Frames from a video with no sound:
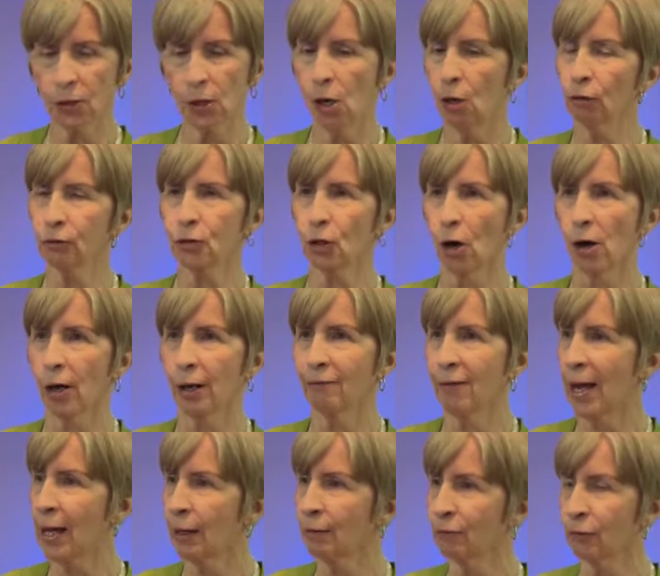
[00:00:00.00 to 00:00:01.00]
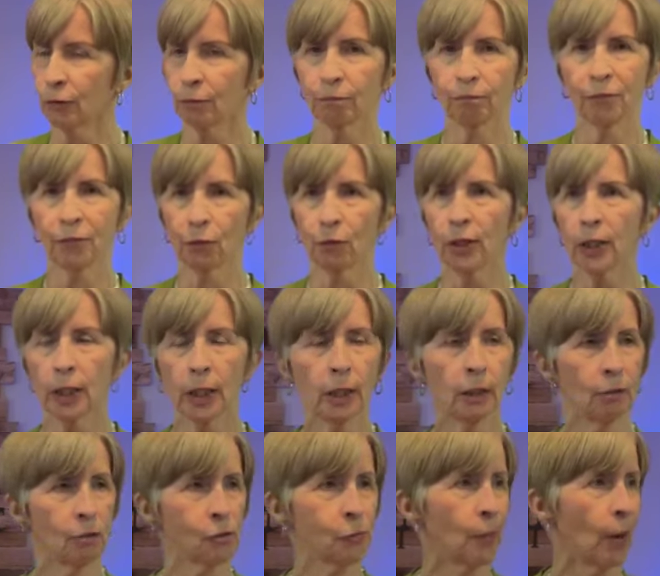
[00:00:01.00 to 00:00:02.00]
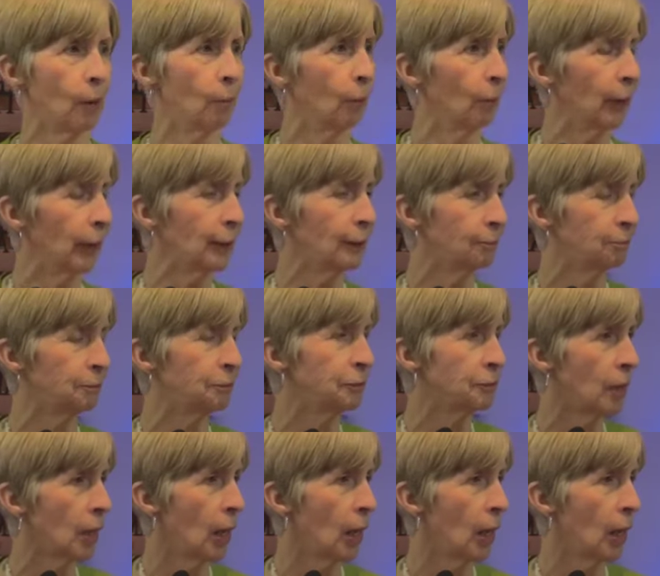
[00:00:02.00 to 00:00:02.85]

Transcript: It's an old chart. I've had it for 30 years, probably.